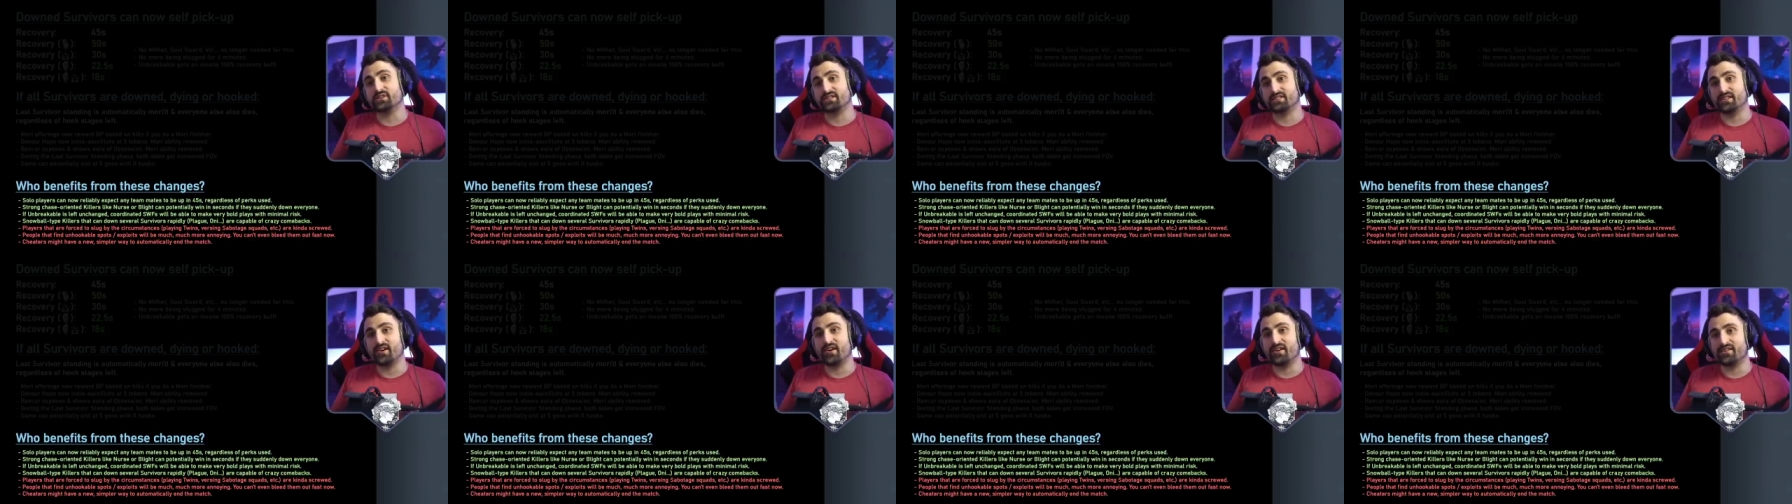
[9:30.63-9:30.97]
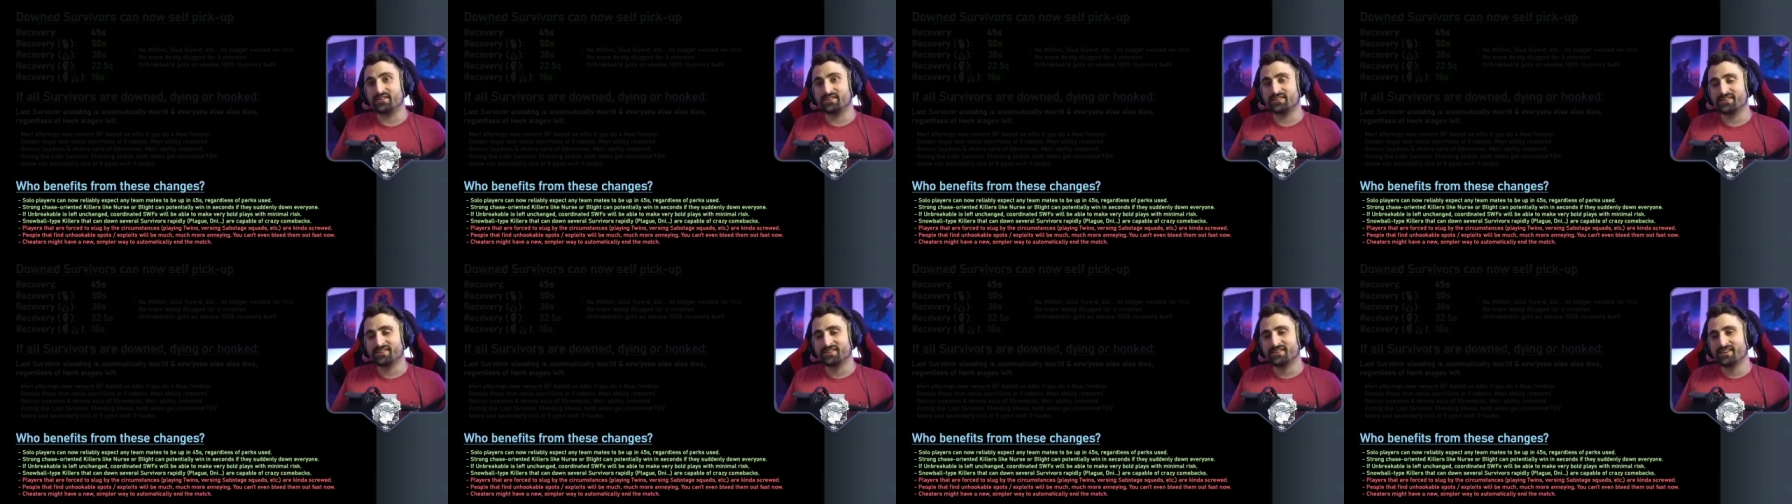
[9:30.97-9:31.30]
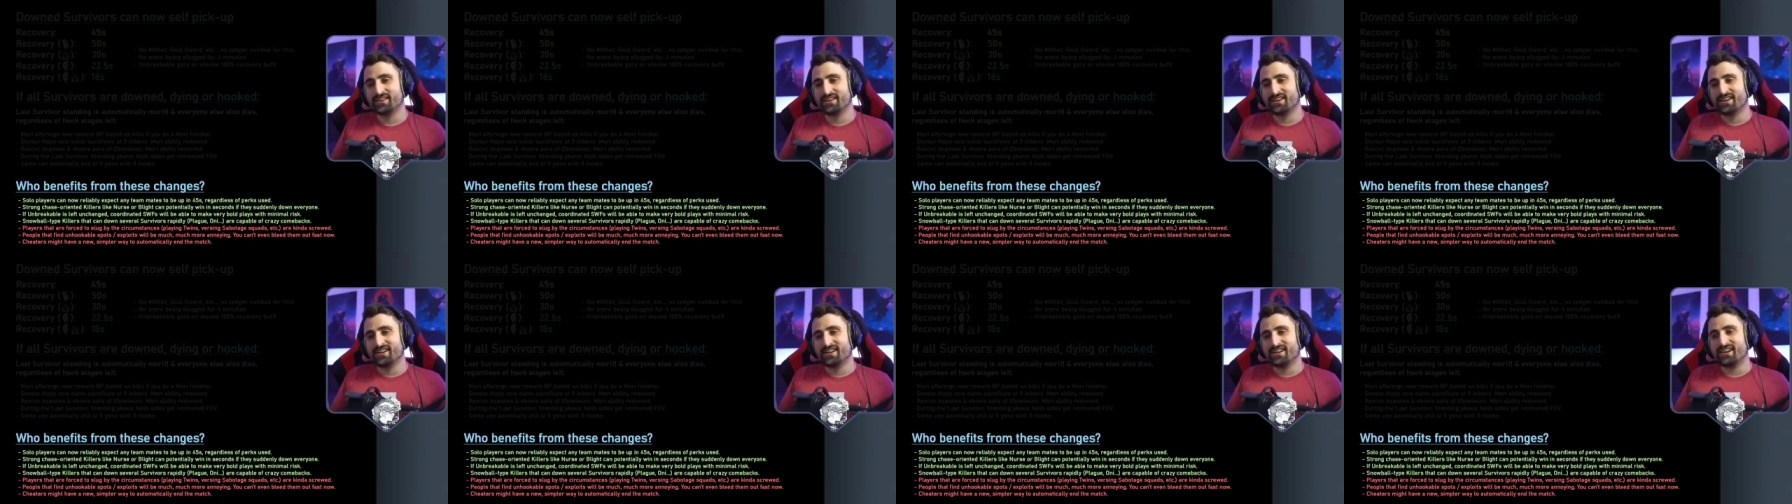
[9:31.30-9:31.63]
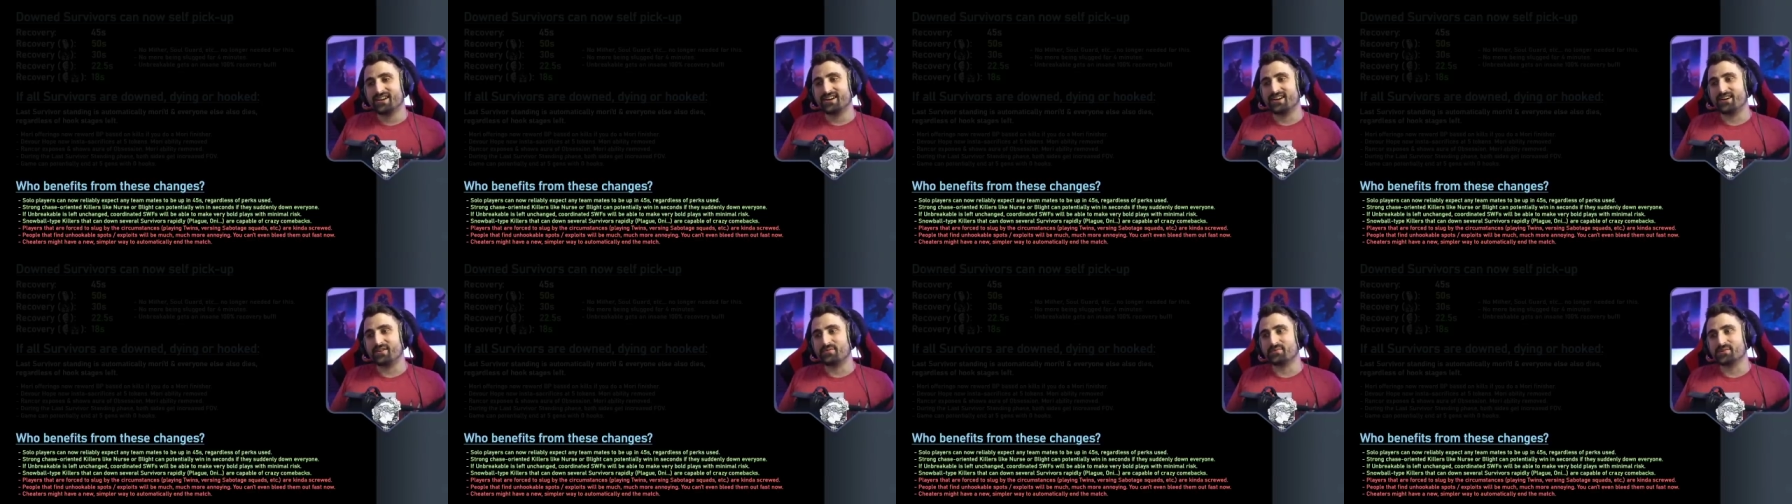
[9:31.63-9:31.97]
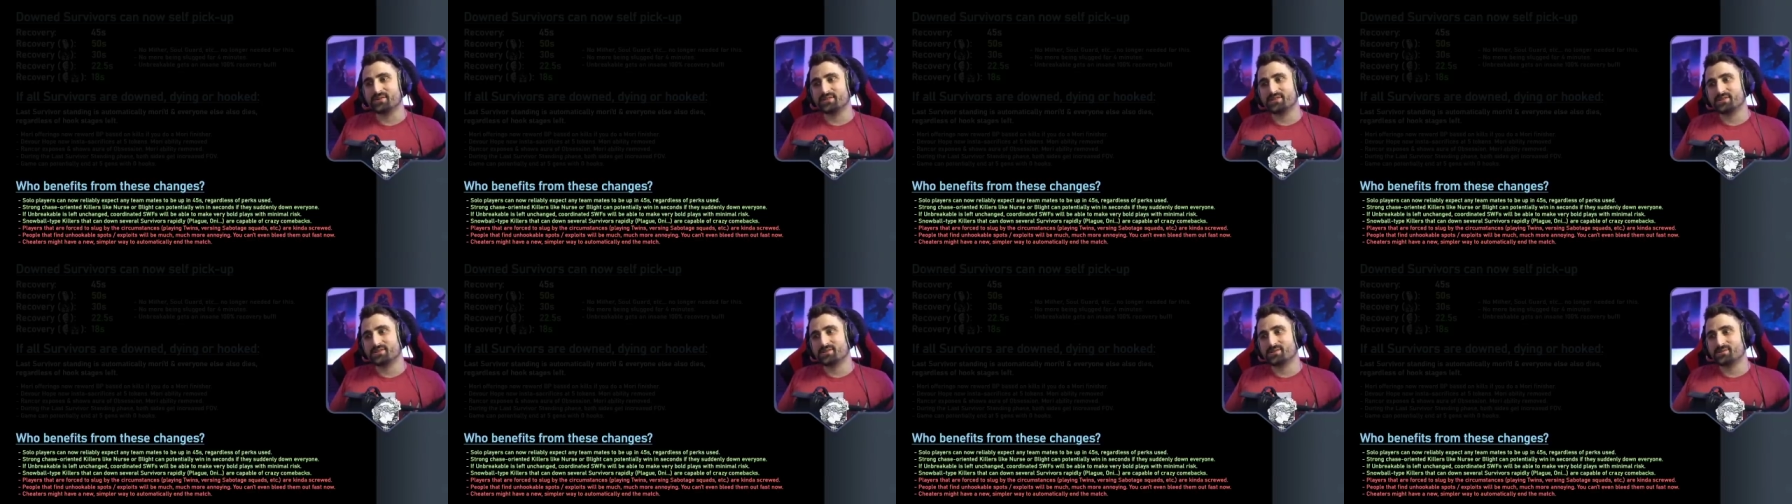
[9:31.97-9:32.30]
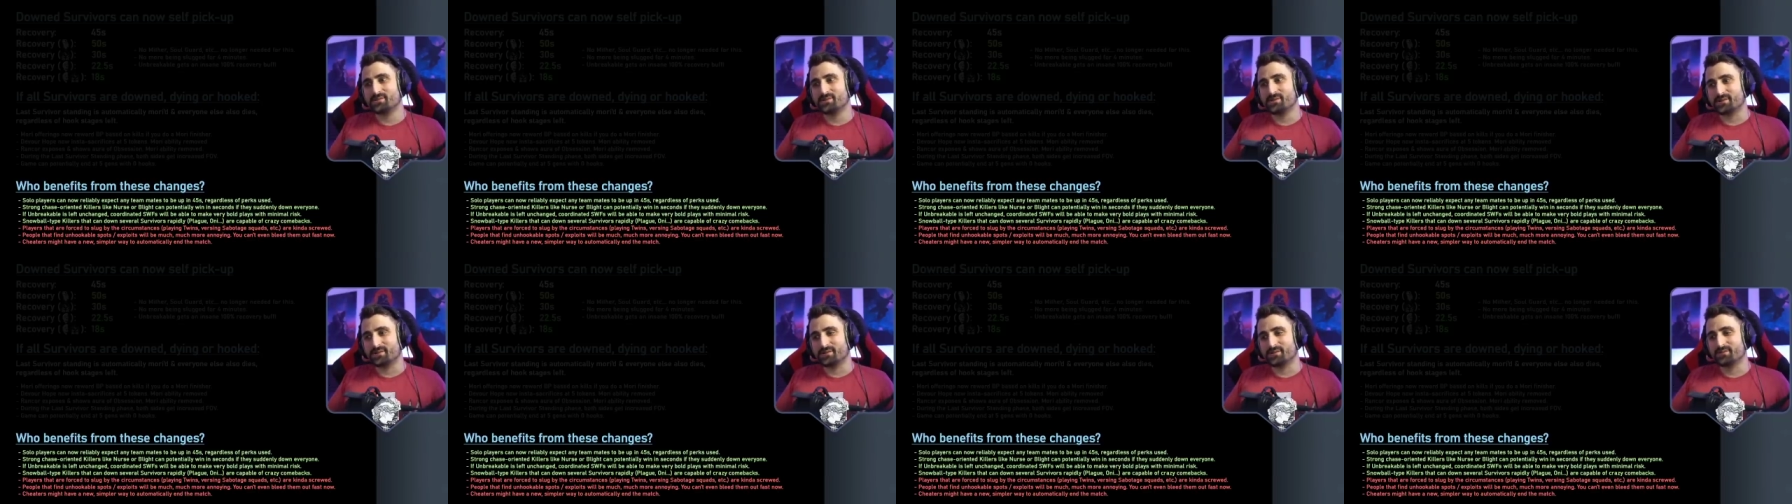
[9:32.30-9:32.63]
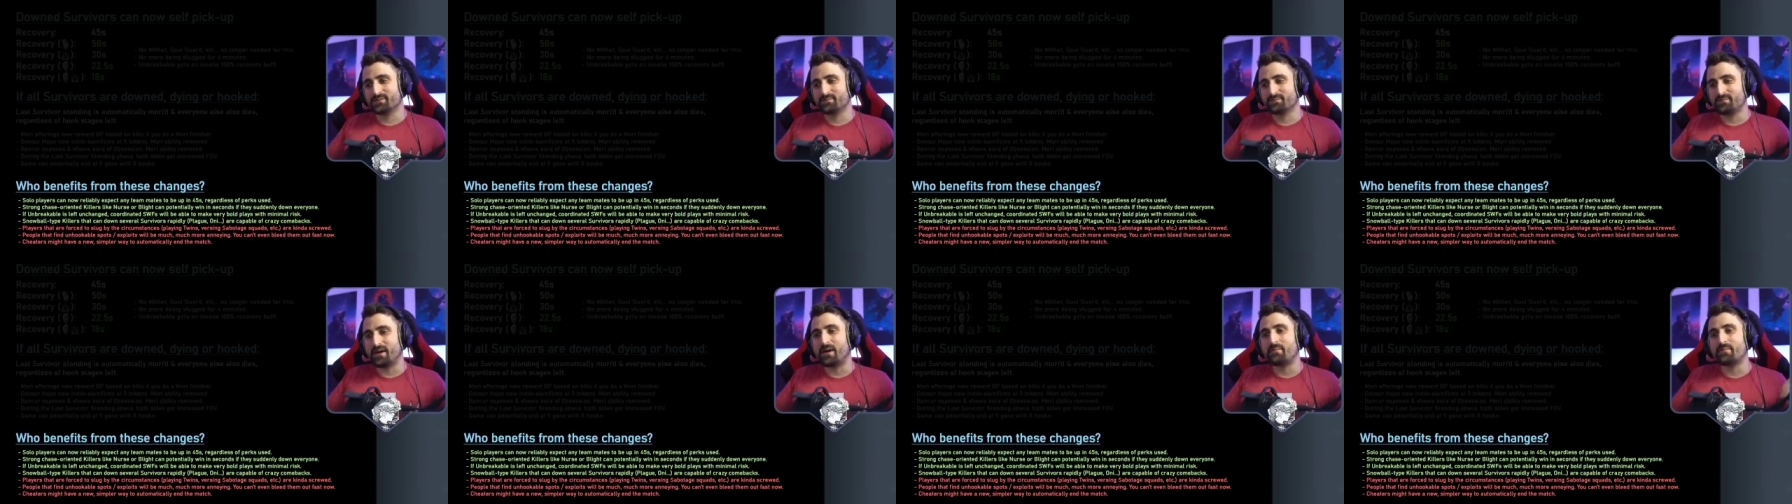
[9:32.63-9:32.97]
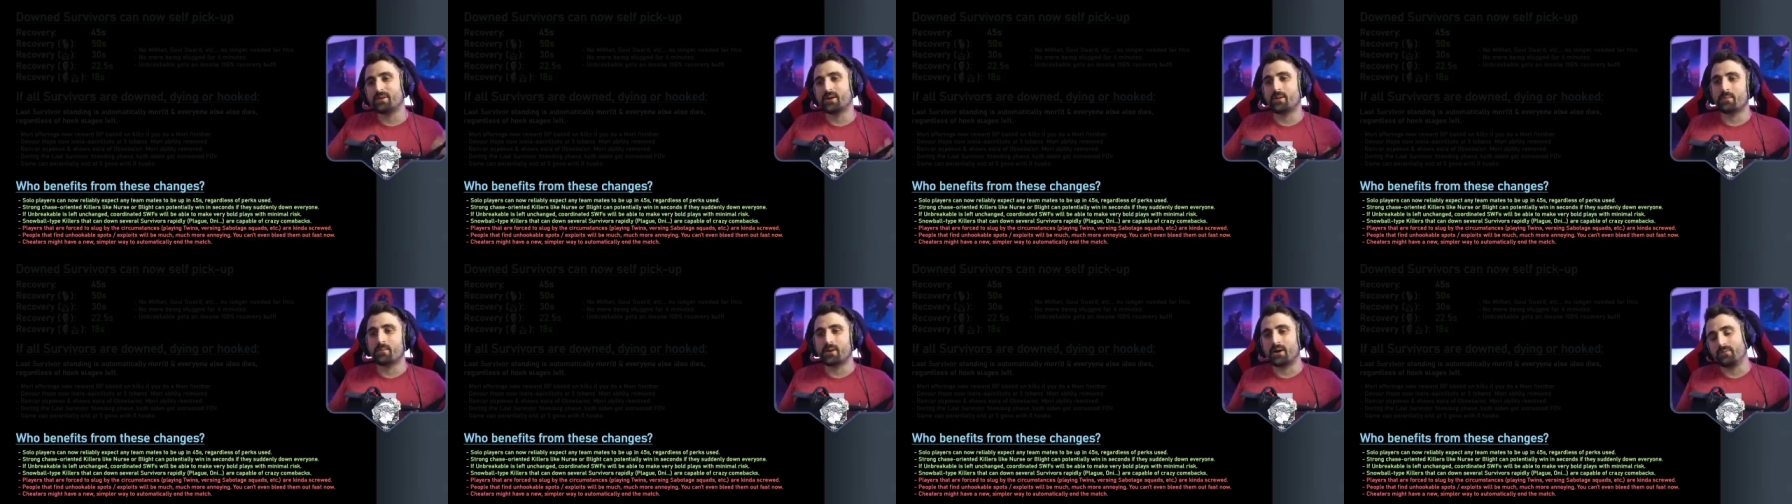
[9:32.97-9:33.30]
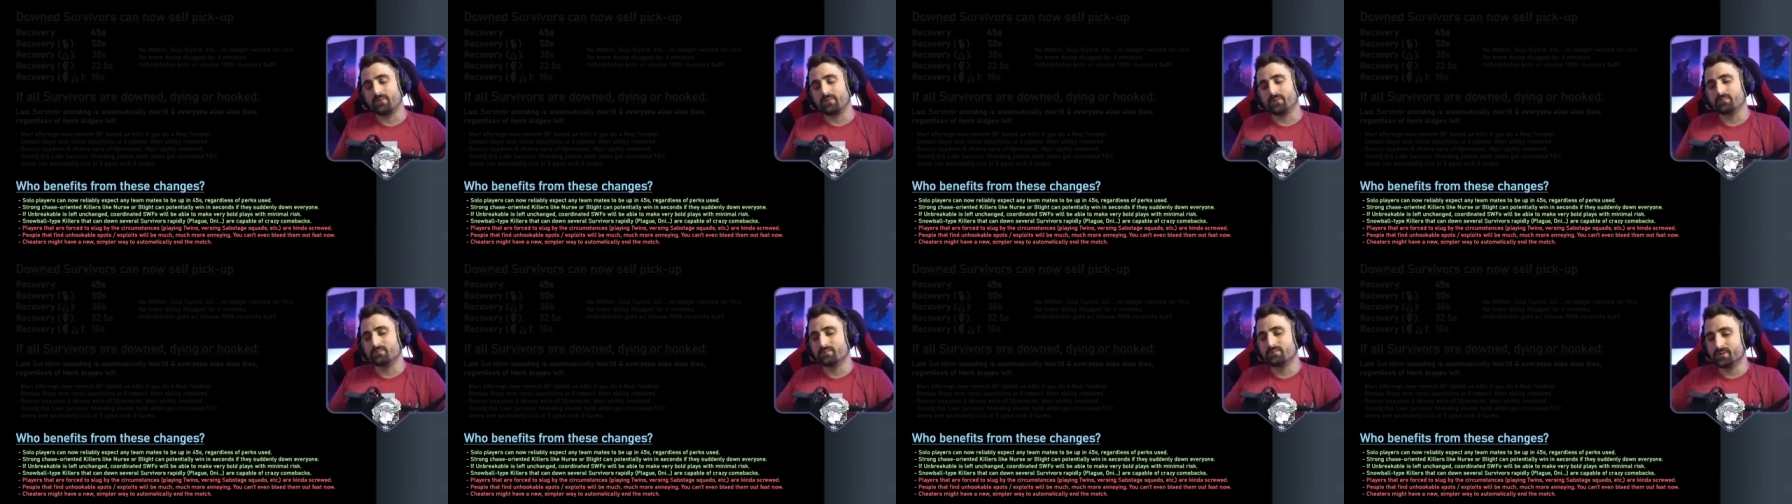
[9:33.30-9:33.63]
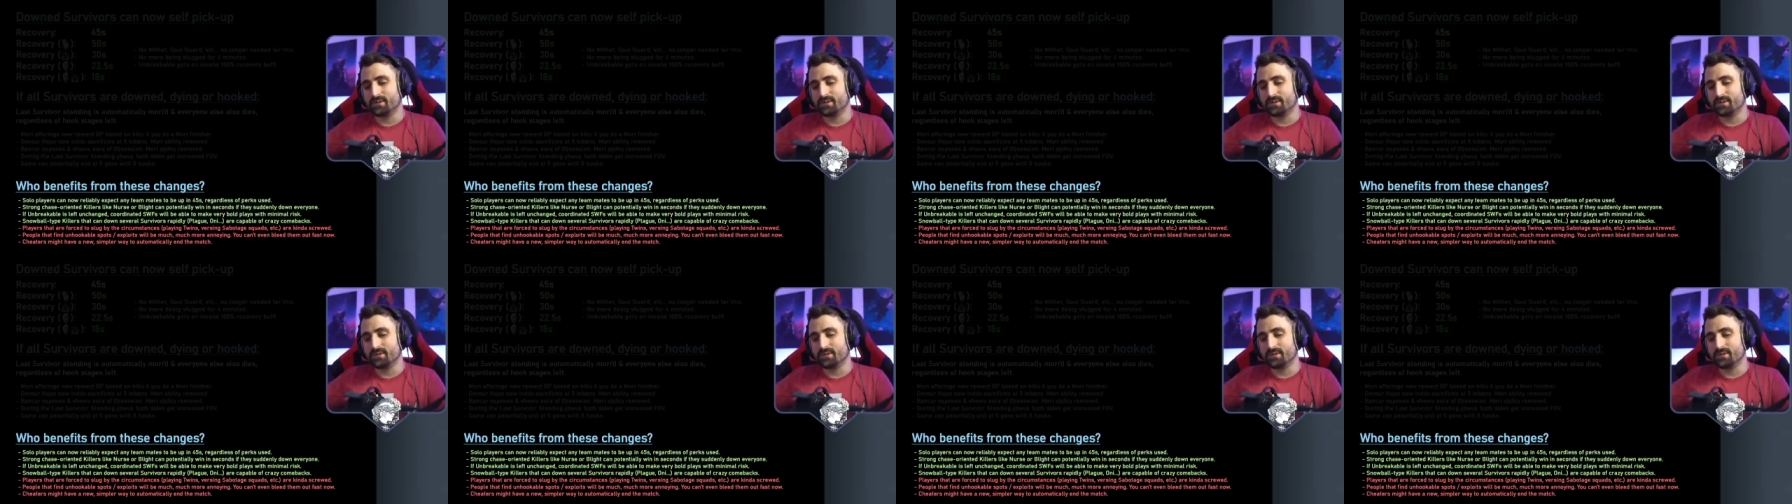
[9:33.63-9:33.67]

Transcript: start uh, which you know might be a problem.